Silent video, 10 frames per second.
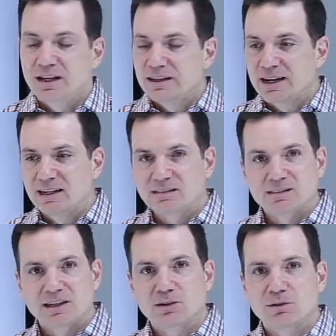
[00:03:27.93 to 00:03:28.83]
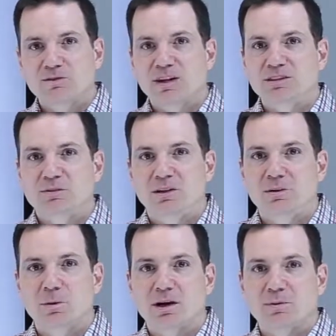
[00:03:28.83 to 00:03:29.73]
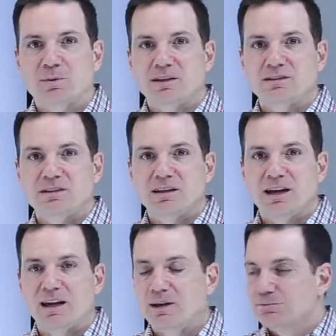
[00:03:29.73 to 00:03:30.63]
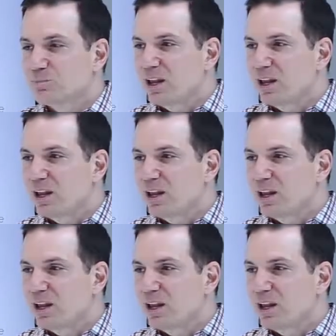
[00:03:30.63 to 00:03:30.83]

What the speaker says: Not a single investment in the marketplace today,